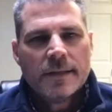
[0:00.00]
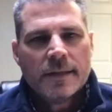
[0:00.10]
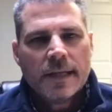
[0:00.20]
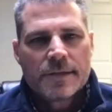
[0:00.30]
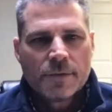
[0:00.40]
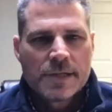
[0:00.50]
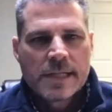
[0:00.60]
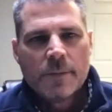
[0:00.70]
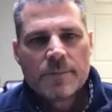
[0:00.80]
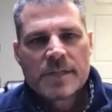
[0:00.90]
And so this
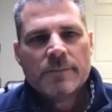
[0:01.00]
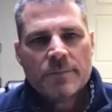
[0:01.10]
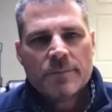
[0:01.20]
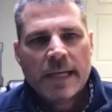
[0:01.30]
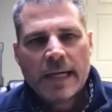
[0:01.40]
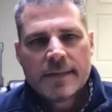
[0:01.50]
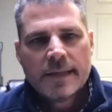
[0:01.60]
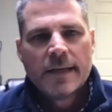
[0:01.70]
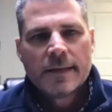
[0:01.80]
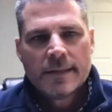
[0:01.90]
helps them unpack
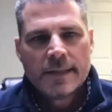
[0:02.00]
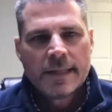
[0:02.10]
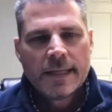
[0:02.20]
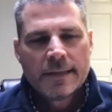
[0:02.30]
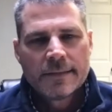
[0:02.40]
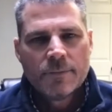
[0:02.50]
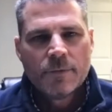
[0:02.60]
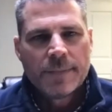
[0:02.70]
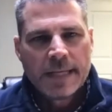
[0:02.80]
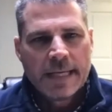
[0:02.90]
that. And then they, then
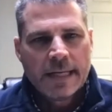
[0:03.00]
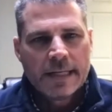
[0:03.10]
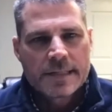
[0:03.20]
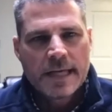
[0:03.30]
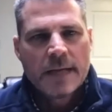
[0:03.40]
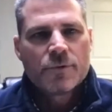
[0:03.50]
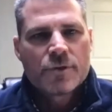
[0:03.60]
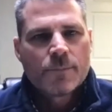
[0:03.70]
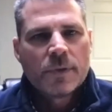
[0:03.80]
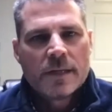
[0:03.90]
we begin a
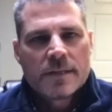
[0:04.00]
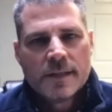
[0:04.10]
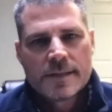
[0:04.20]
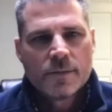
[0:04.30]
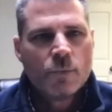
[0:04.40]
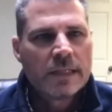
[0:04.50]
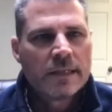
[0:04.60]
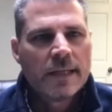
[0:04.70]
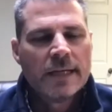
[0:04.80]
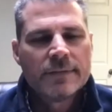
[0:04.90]
discipleship process in week
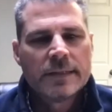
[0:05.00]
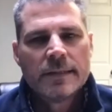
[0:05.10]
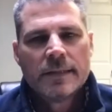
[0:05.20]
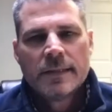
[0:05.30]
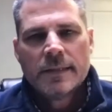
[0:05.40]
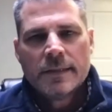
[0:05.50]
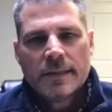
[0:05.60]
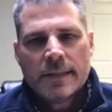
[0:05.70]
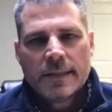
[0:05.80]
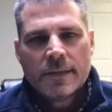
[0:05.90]
eleven.
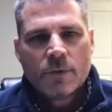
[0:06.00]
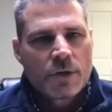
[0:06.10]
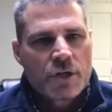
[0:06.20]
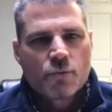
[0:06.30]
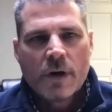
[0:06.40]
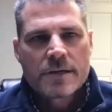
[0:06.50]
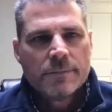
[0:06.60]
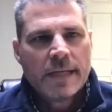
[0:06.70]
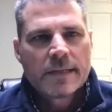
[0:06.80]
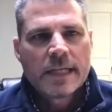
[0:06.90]
And uh, we're just watching
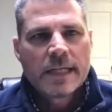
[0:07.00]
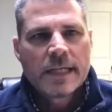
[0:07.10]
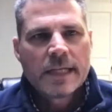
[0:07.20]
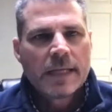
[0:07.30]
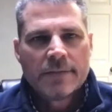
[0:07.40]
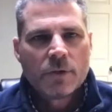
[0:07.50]
men come alive